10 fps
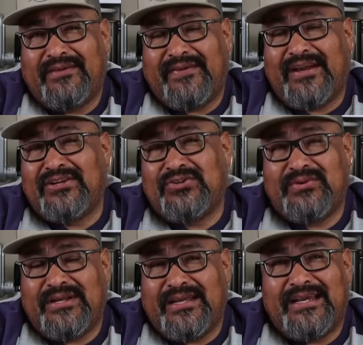If I could
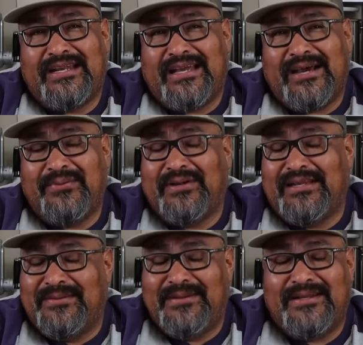do it again, I would
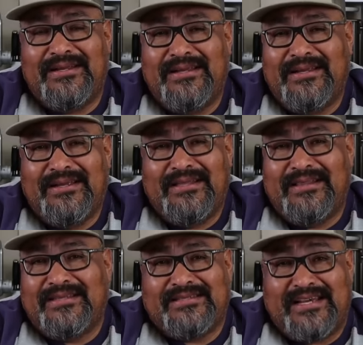limit
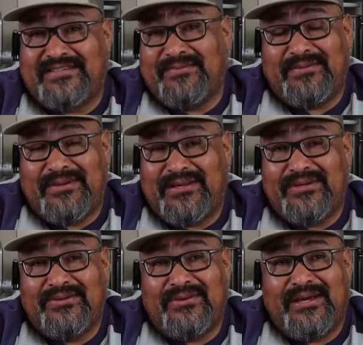the size of my
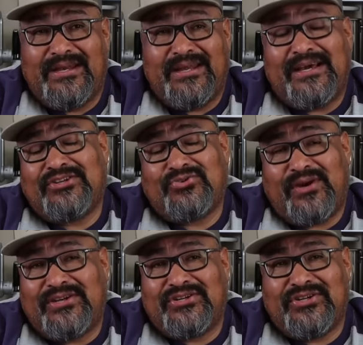menu and not
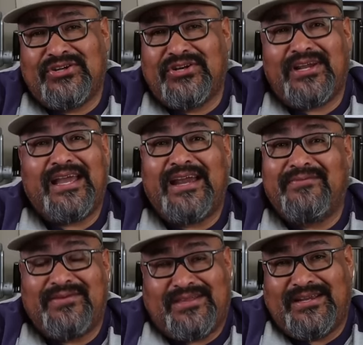try to cook
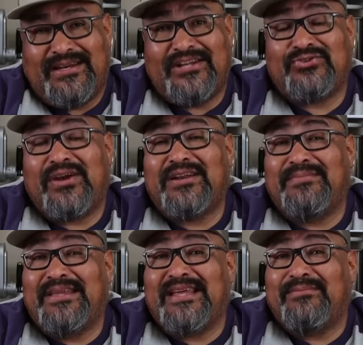everything, not try
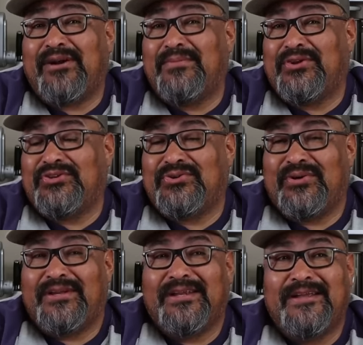to be that barbecue
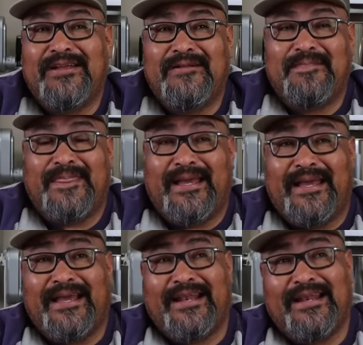joint
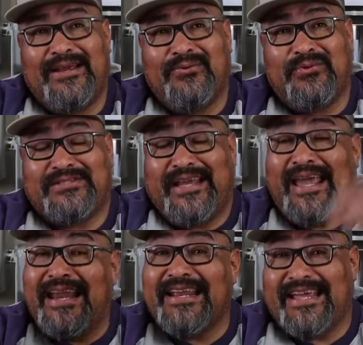that was
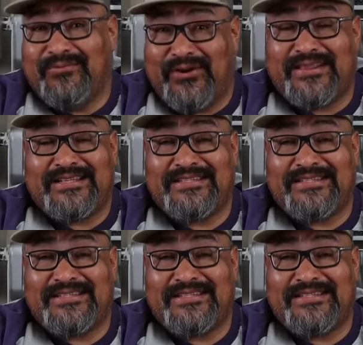the end game, right?